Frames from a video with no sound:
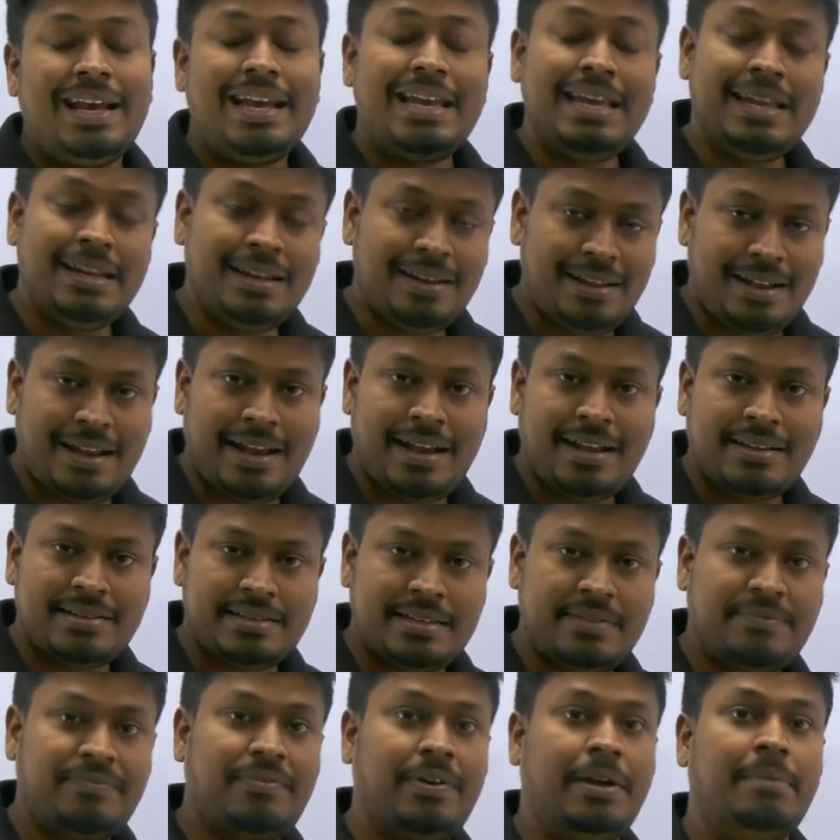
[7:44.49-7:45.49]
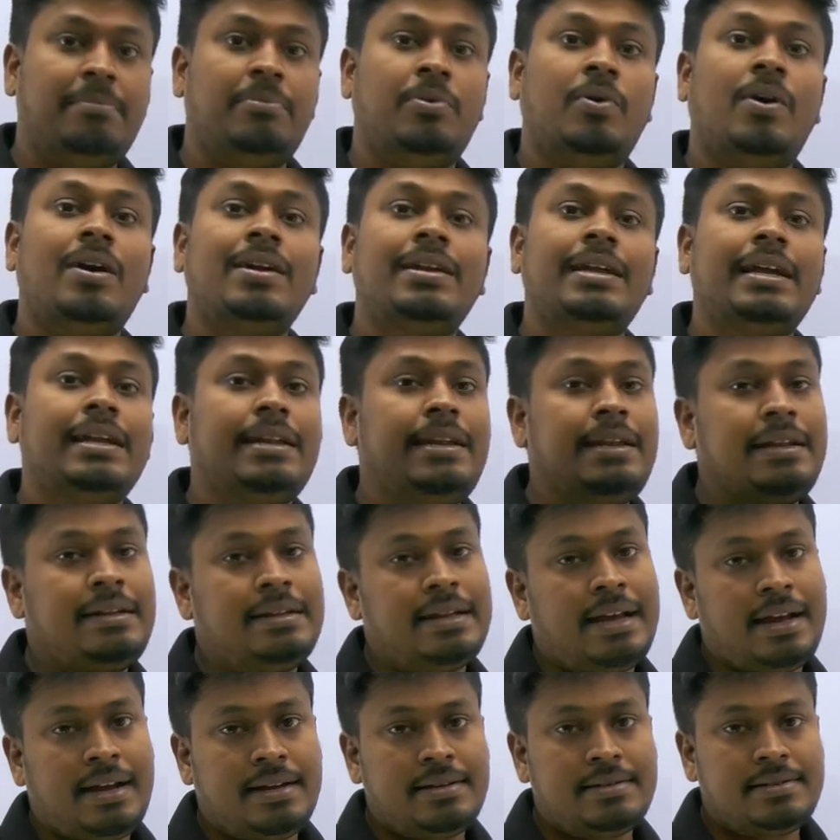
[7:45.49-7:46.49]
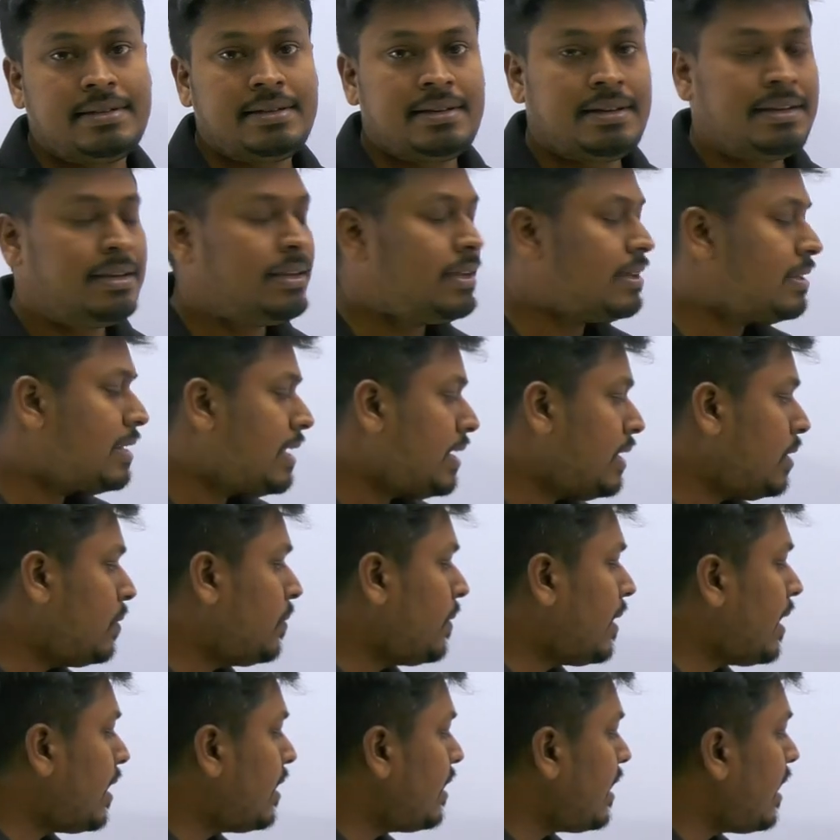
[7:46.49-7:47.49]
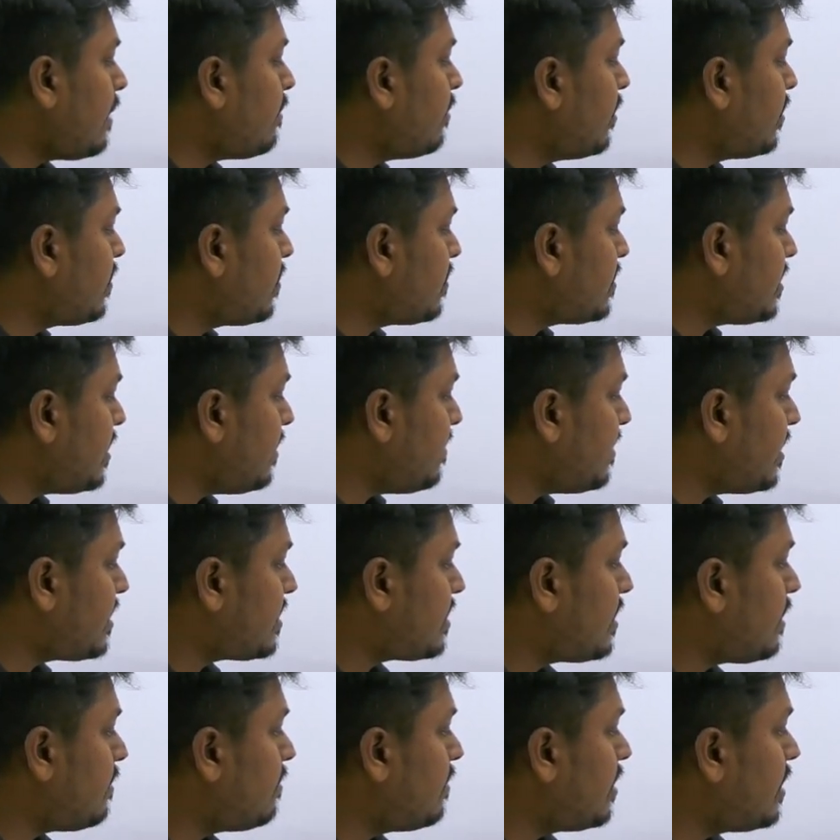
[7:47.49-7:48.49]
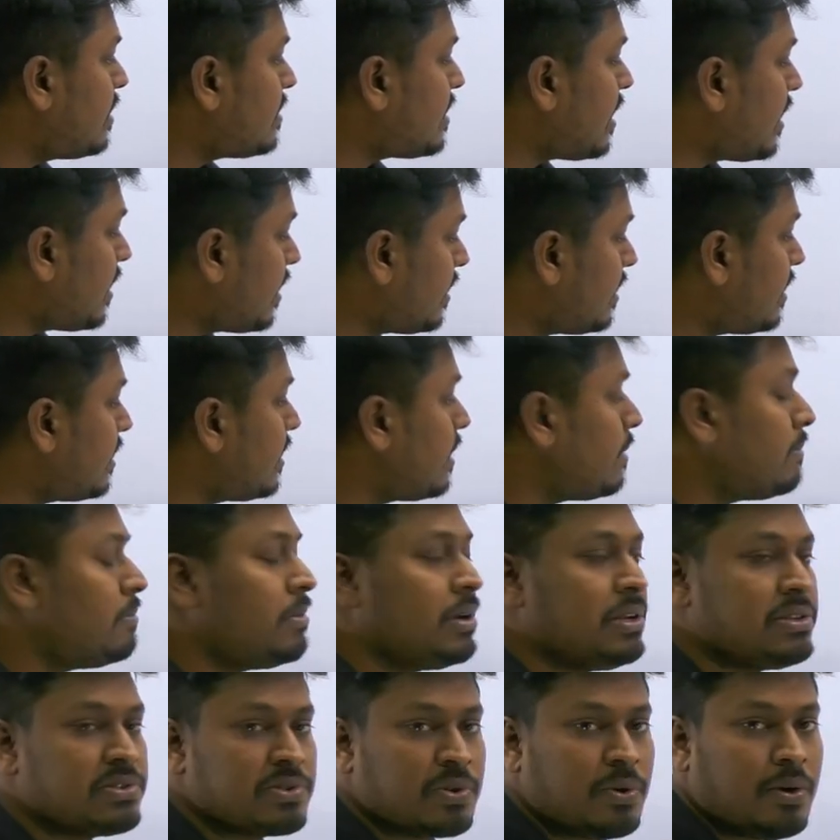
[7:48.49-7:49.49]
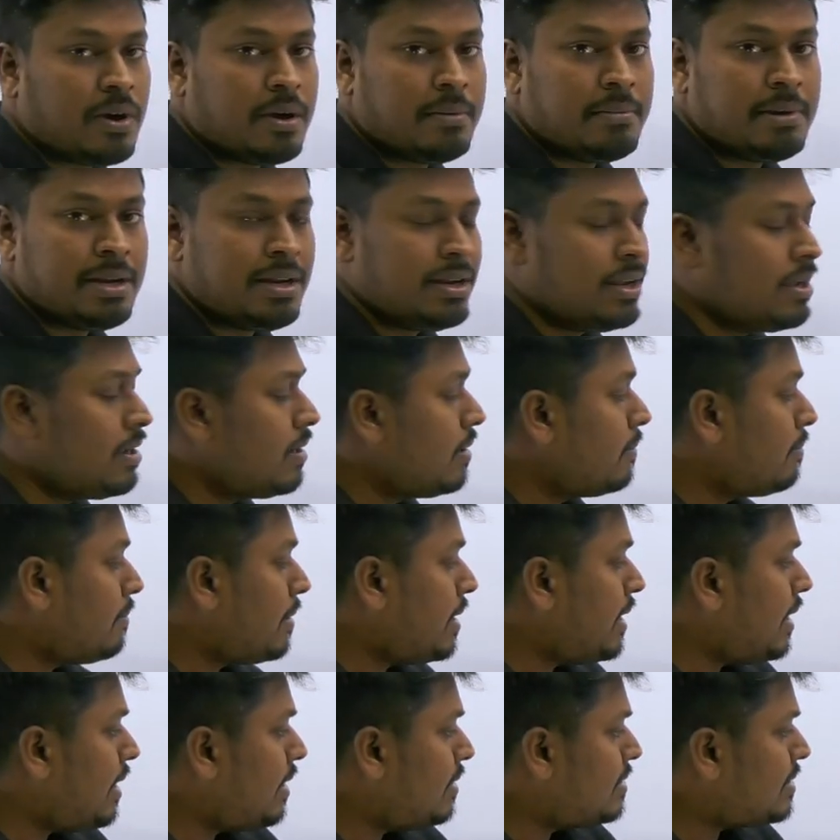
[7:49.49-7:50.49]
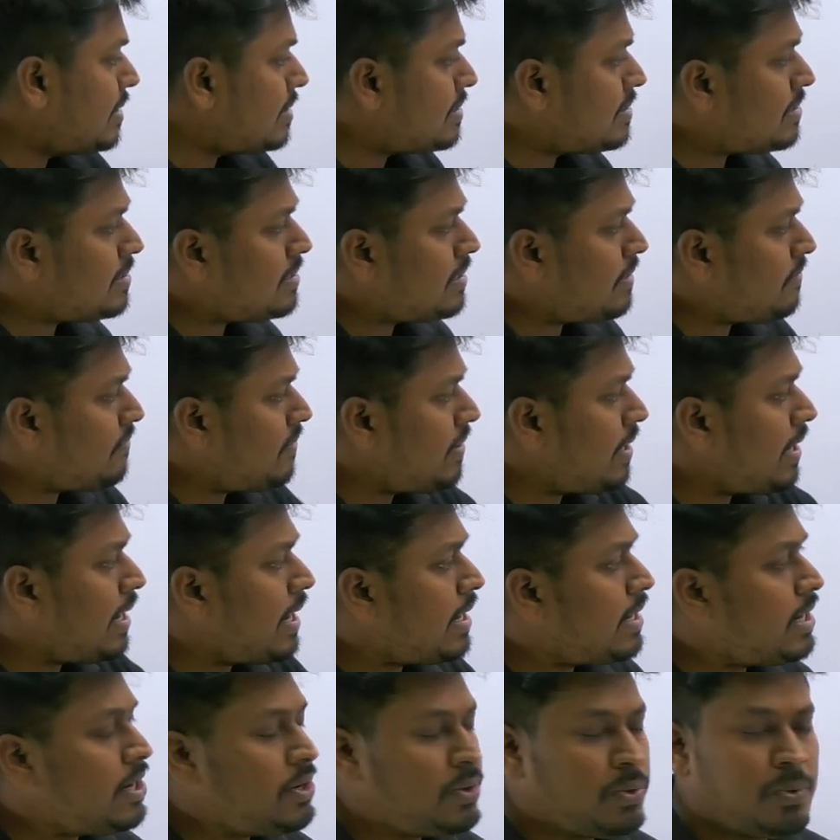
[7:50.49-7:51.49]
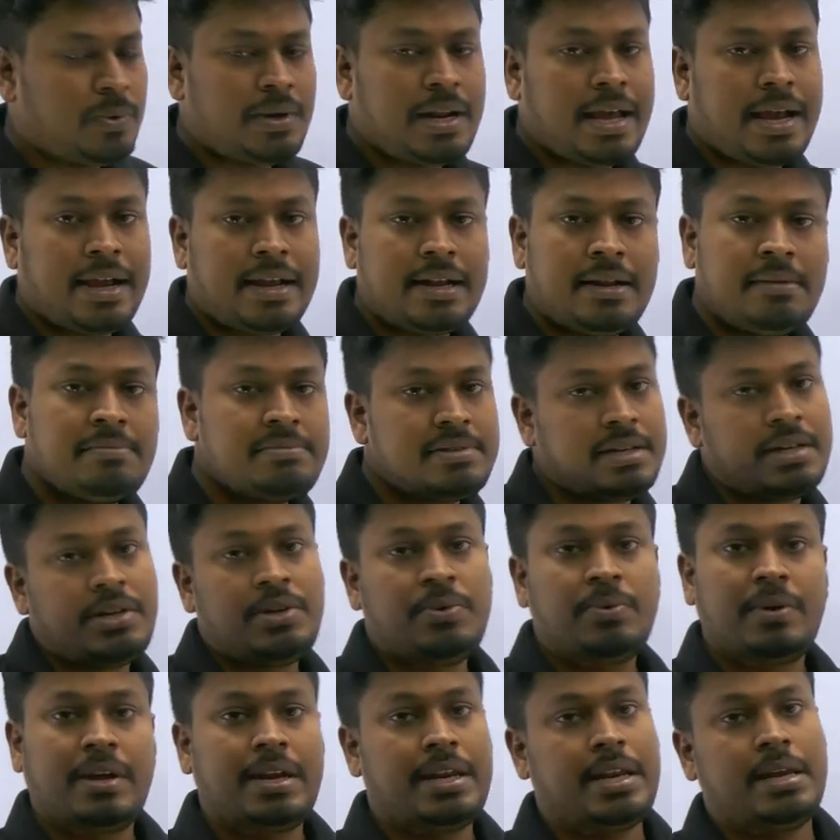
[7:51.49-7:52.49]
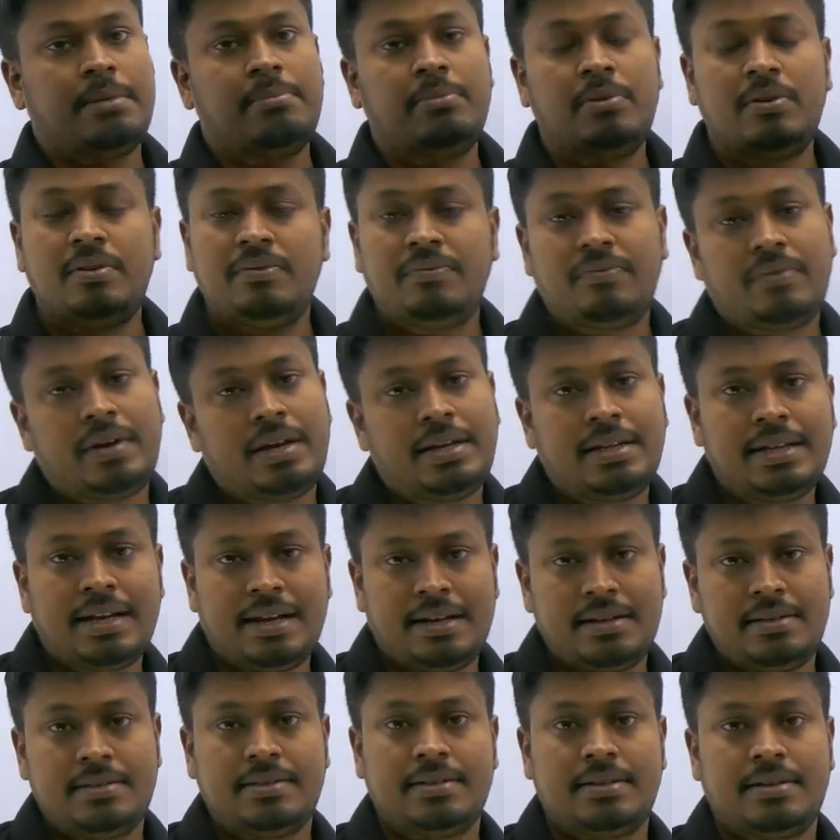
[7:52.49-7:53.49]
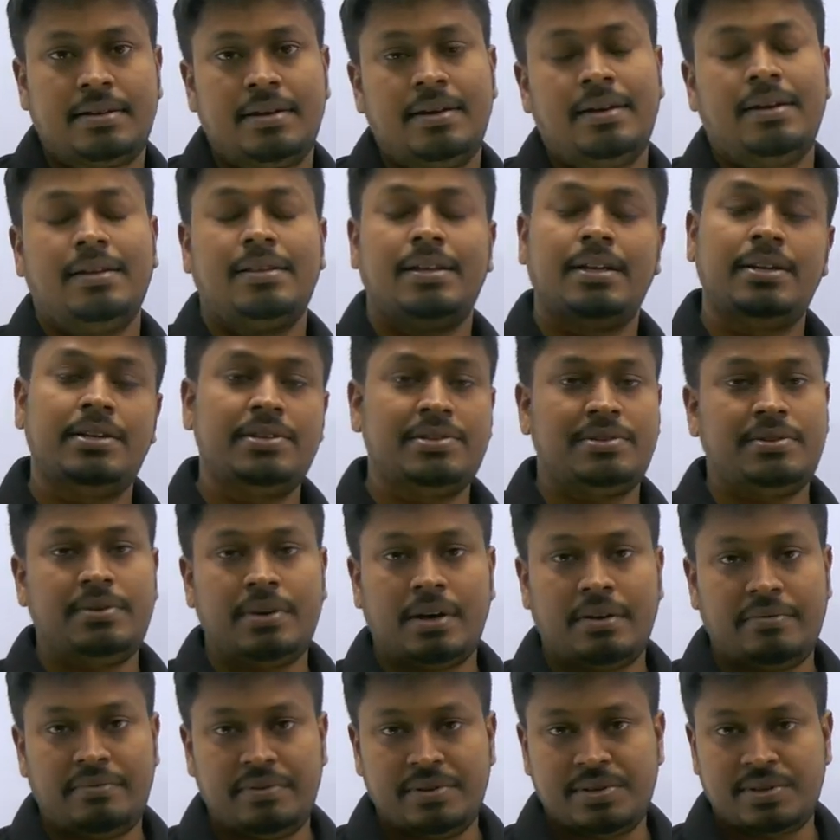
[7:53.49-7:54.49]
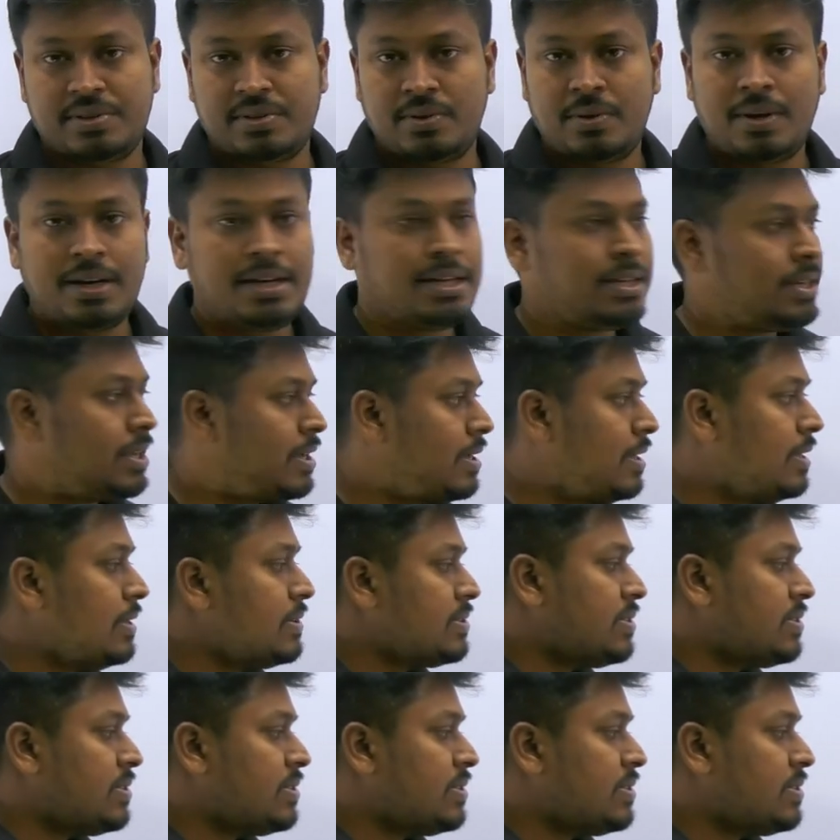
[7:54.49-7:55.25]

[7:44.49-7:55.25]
In case if I am not getting the answer, then you can able to see which number is another number is common by just referring any 2 diagrams, and you can able to find the answer. That is your wish. Got it?